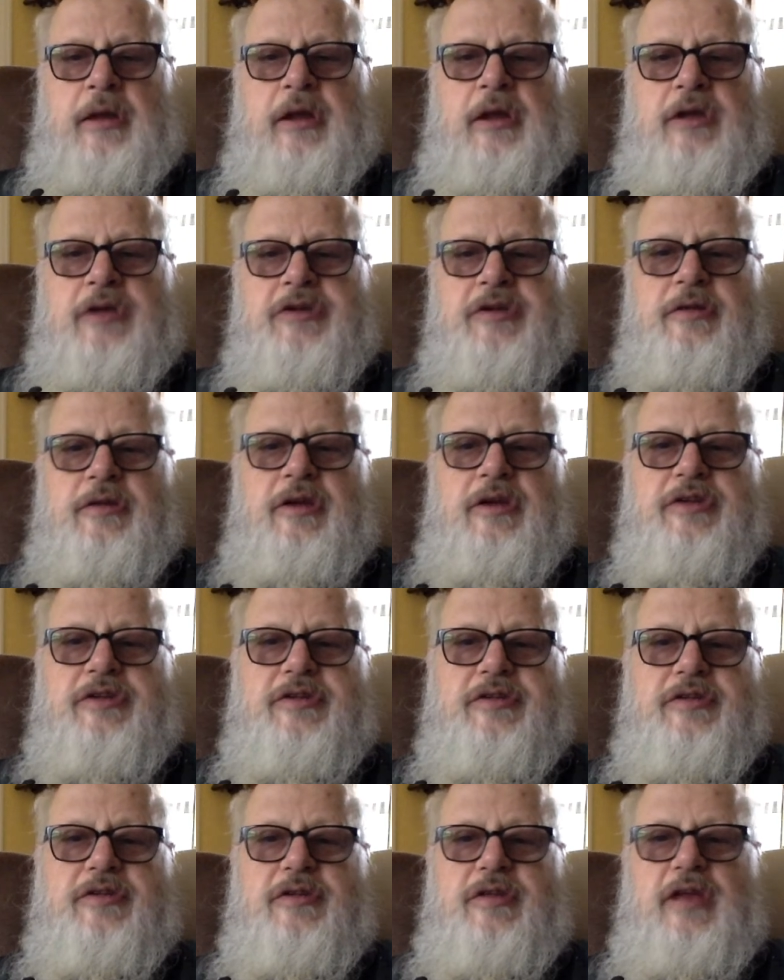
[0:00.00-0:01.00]
So
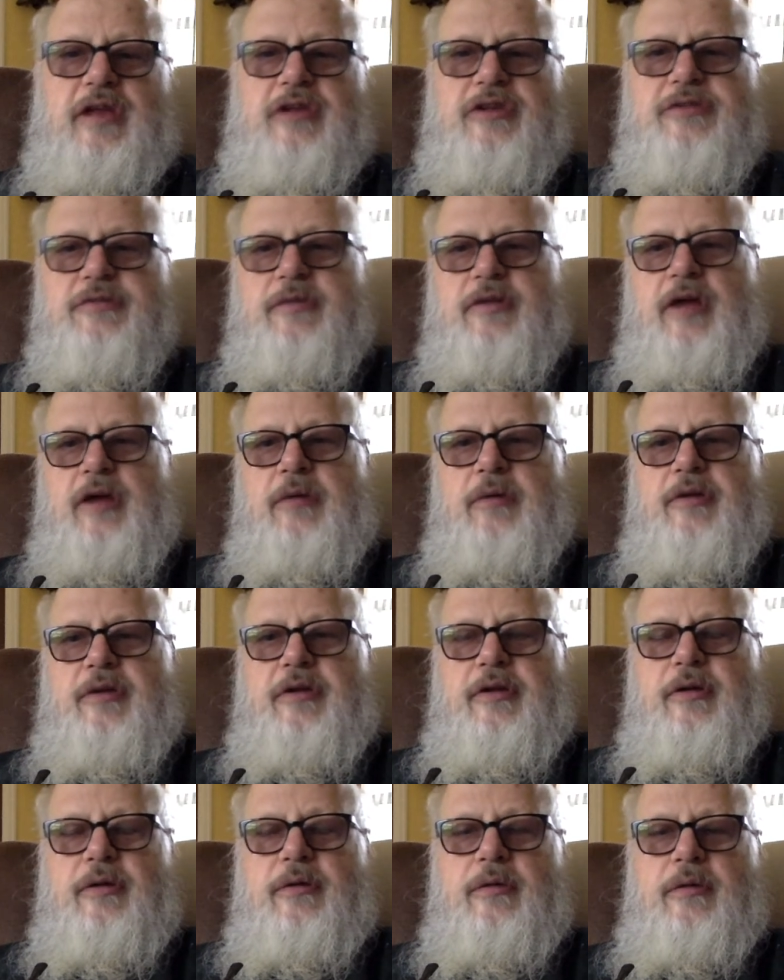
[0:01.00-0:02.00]
that's what I would
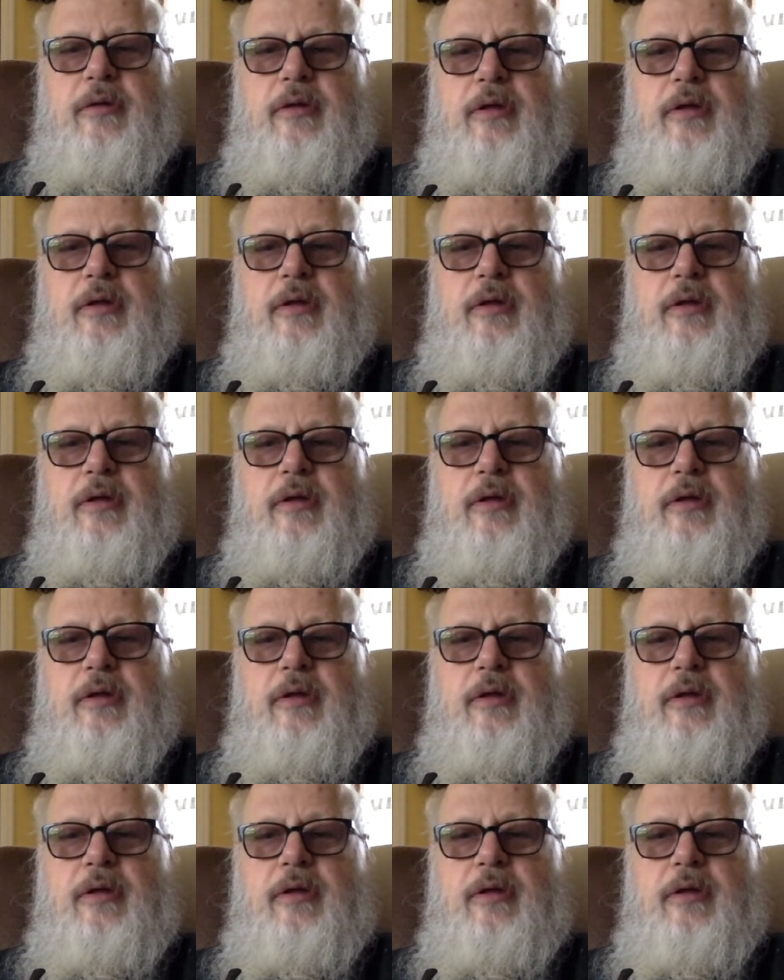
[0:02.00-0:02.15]
do.